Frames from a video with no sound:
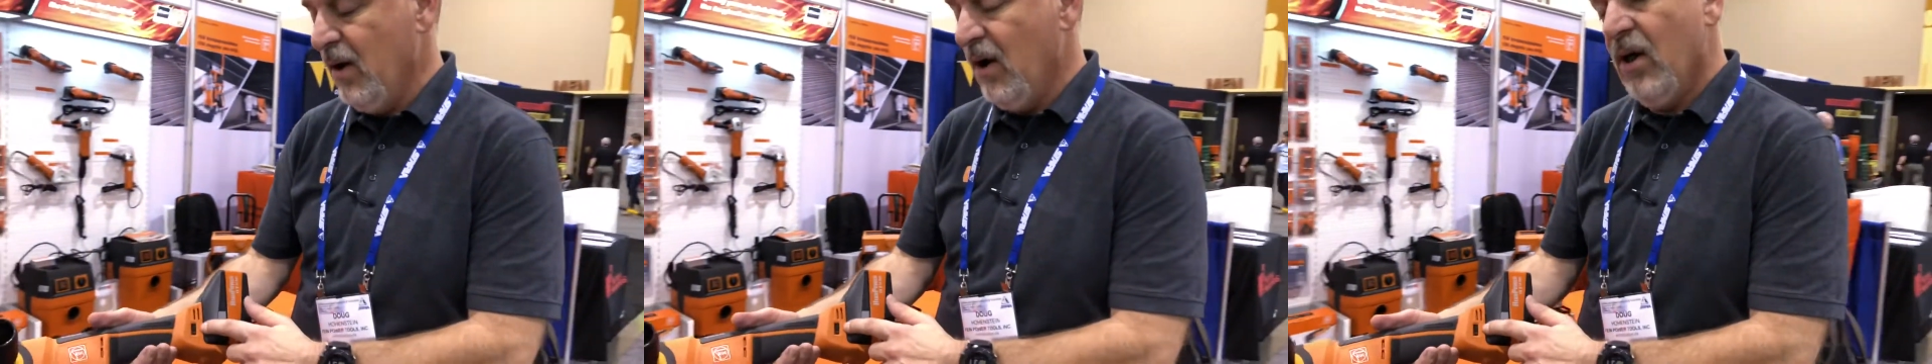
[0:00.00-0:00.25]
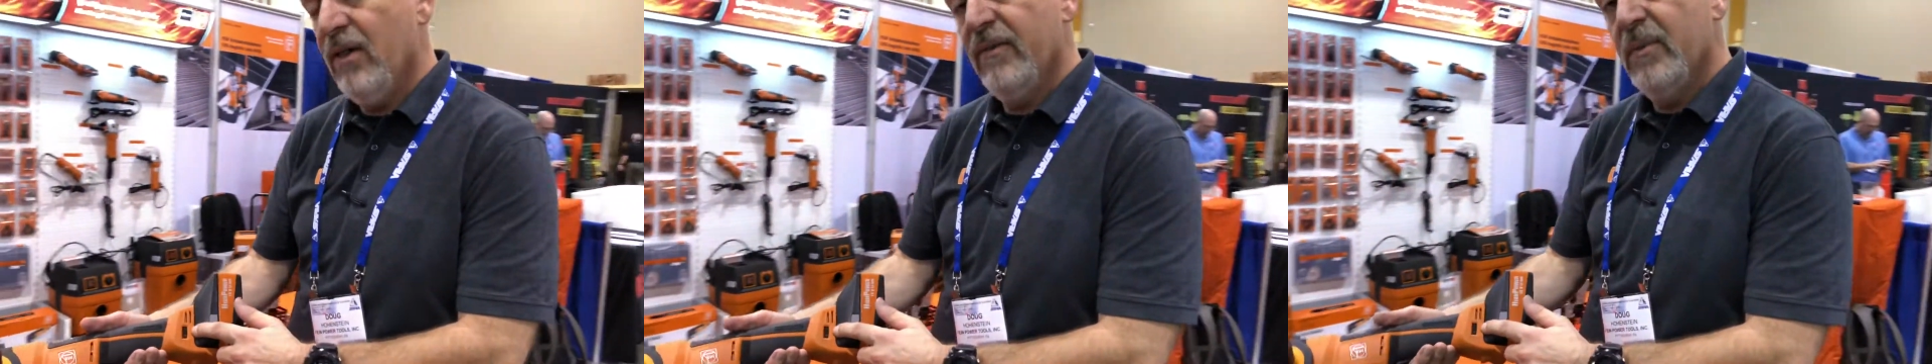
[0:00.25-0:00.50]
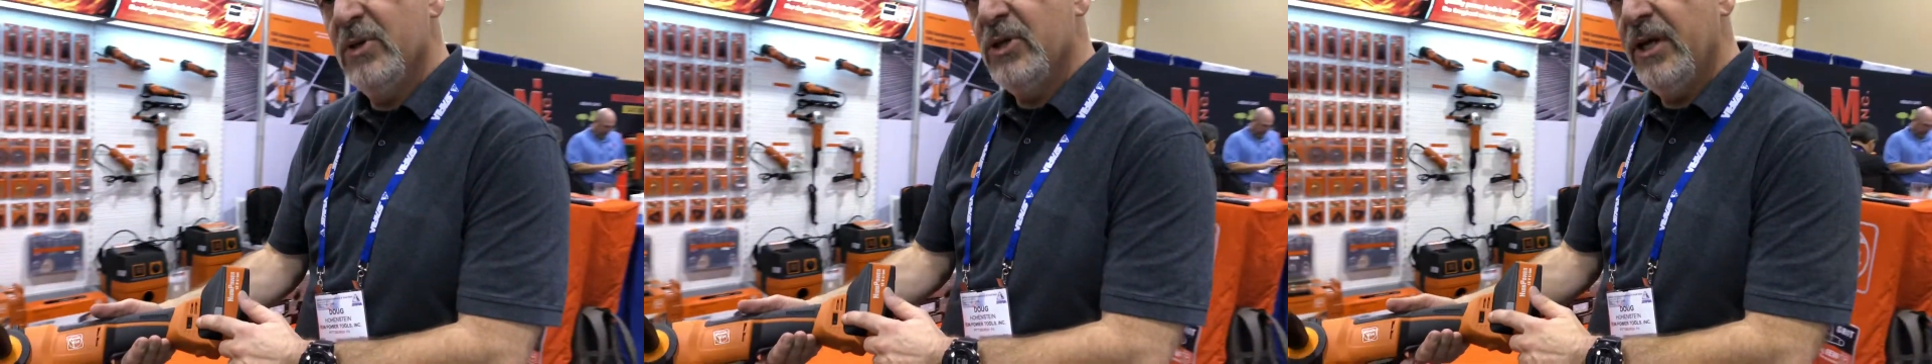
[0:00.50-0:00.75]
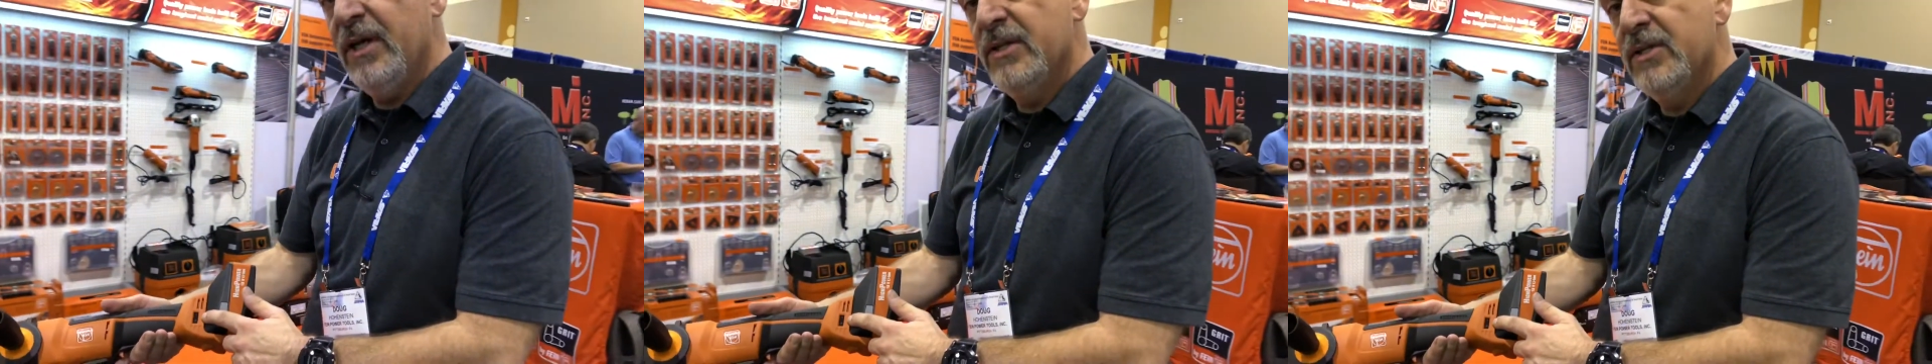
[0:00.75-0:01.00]
All of the
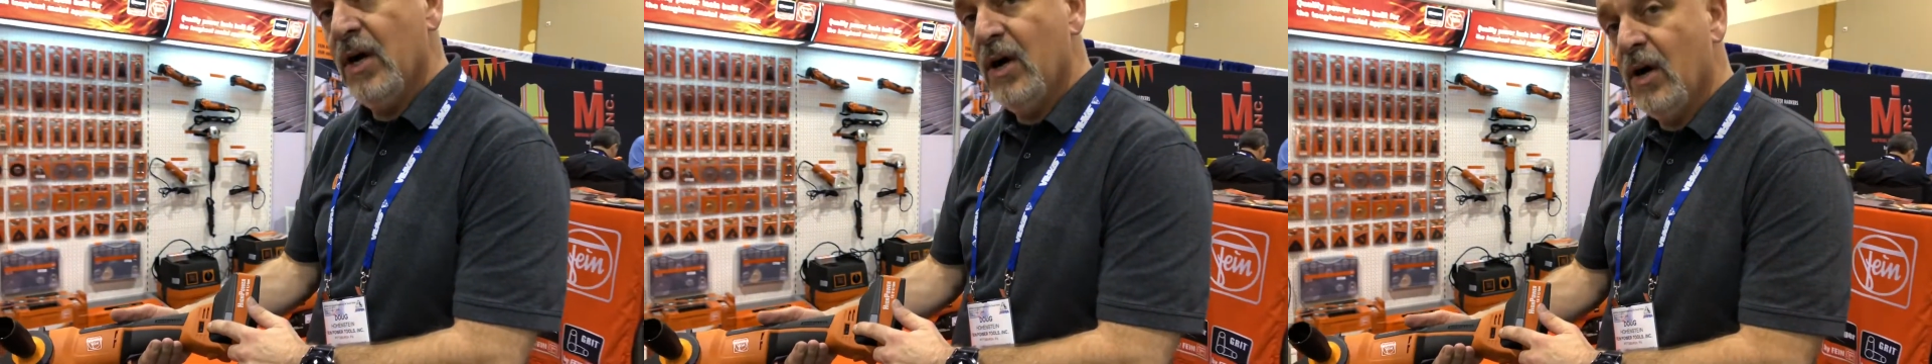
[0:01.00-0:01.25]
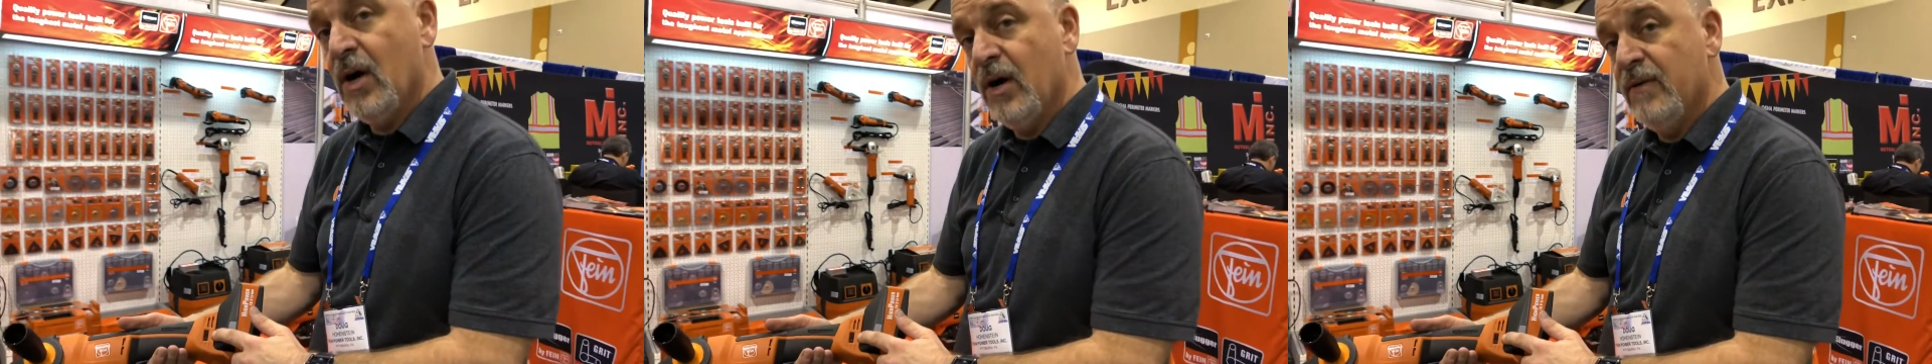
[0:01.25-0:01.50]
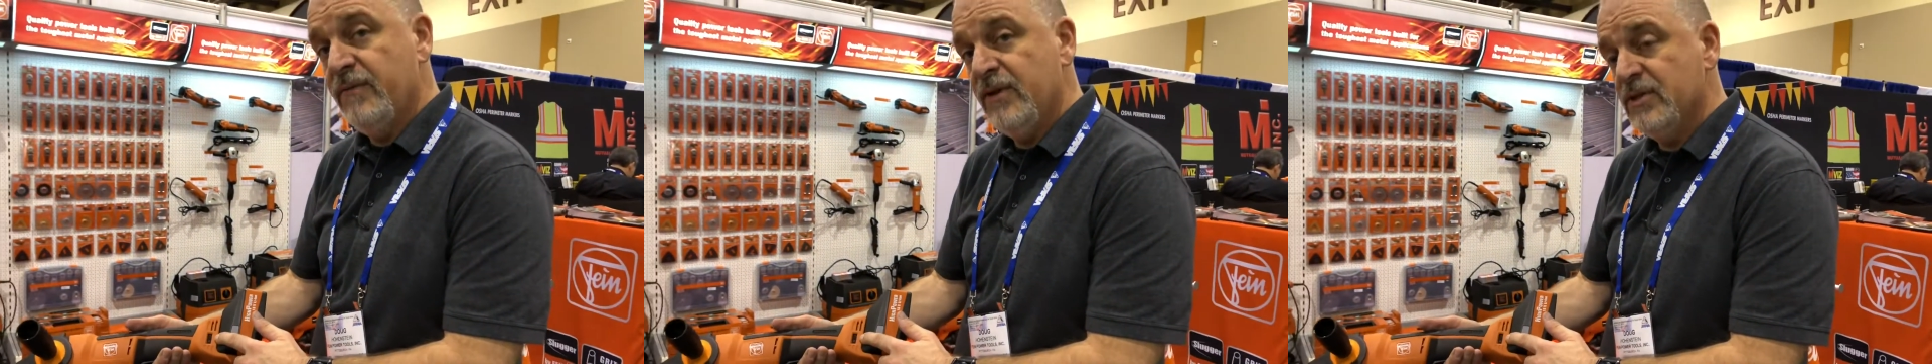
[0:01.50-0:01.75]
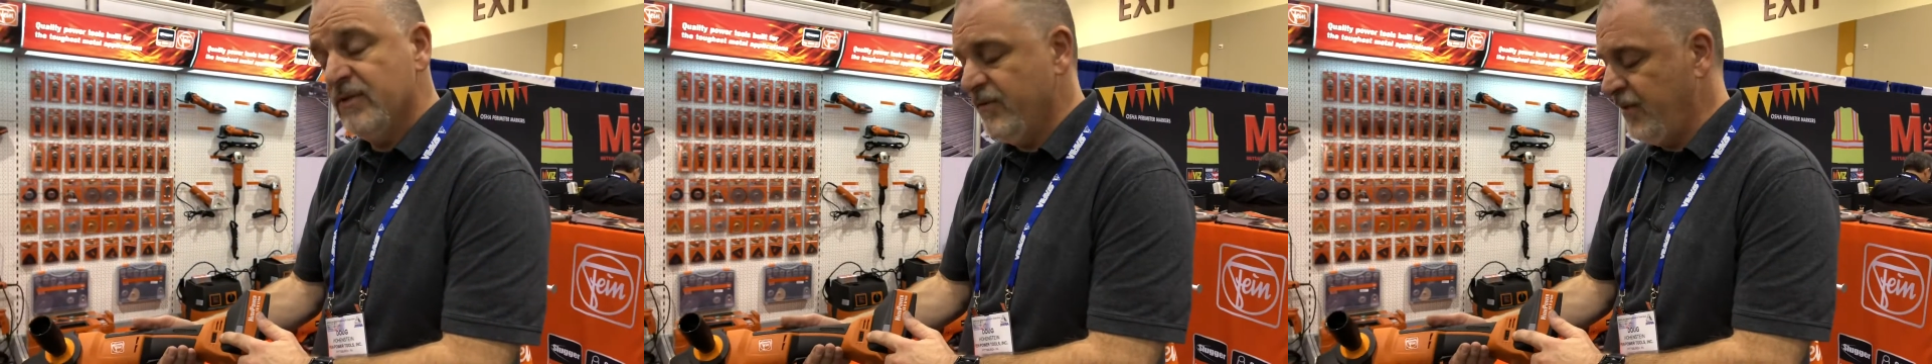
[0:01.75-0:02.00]
machines
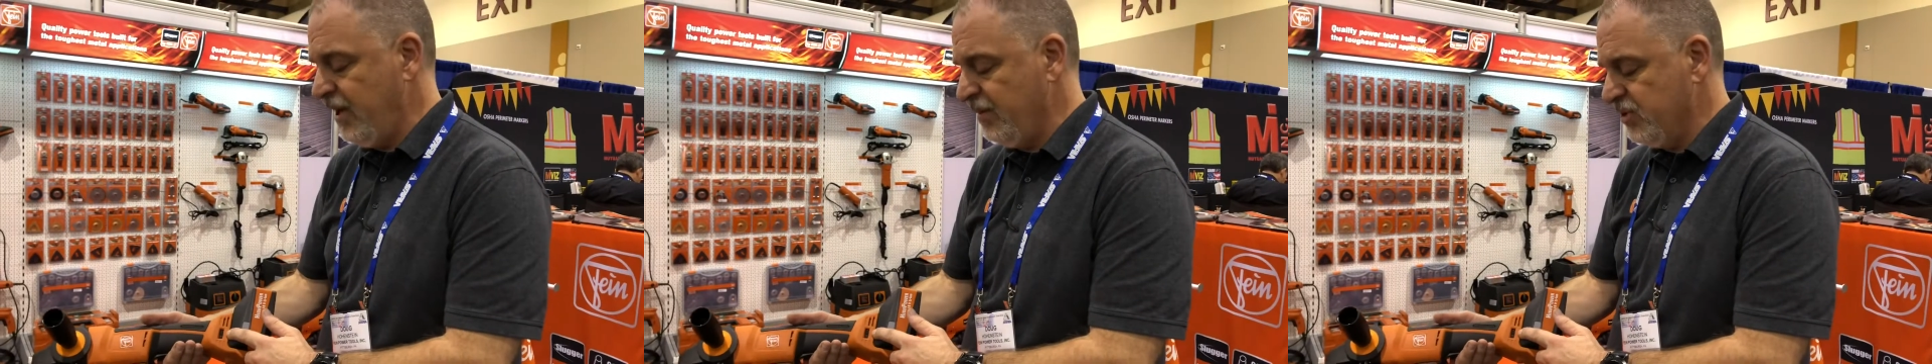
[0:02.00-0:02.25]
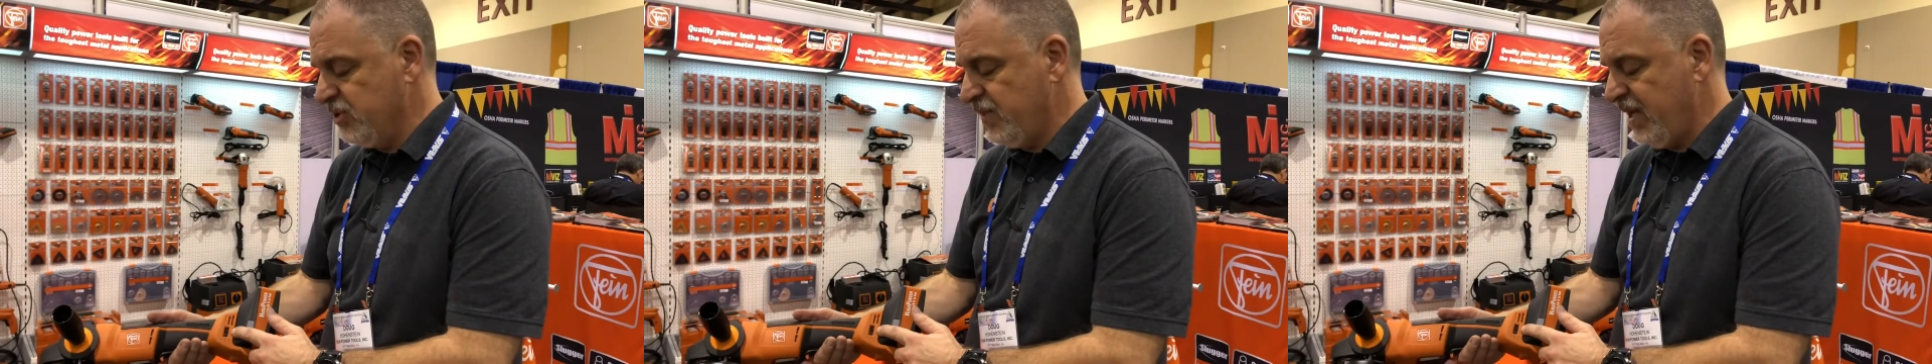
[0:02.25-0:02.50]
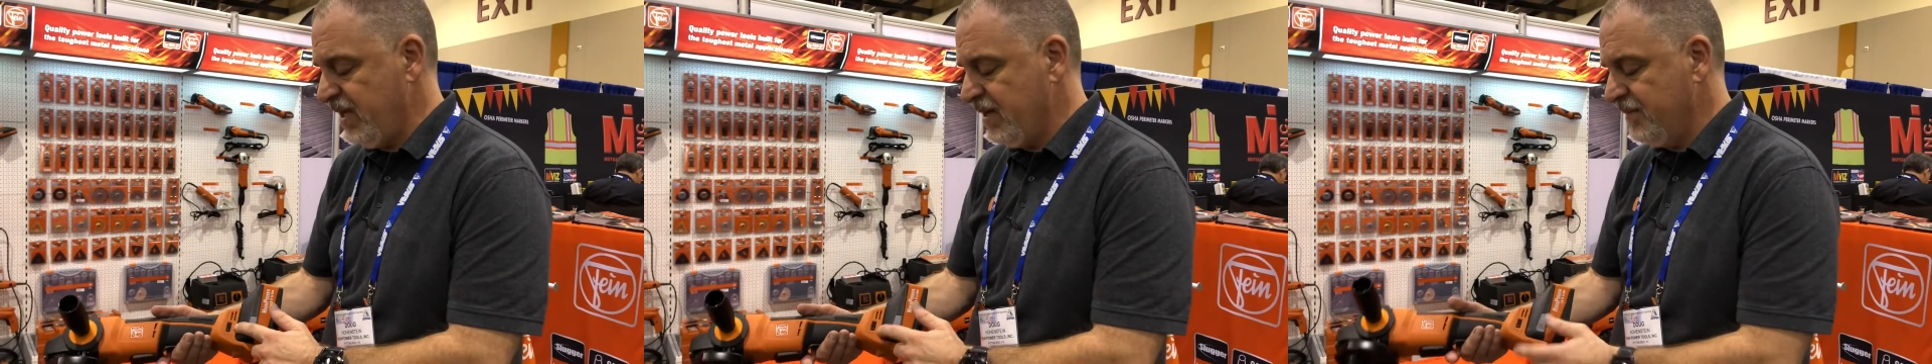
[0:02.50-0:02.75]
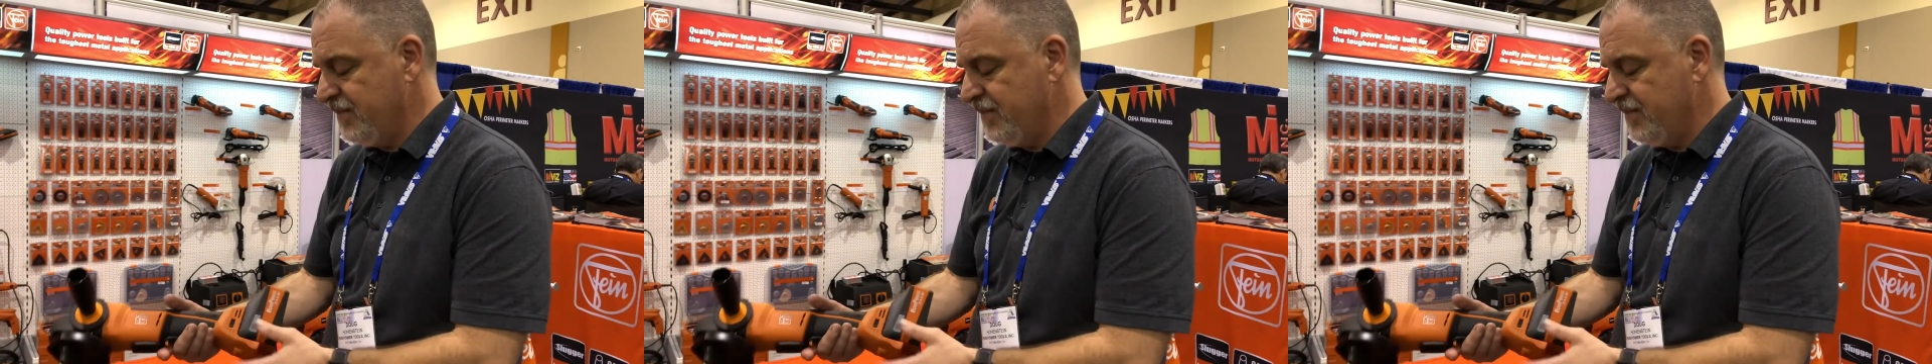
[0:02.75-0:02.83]
feature variable speed,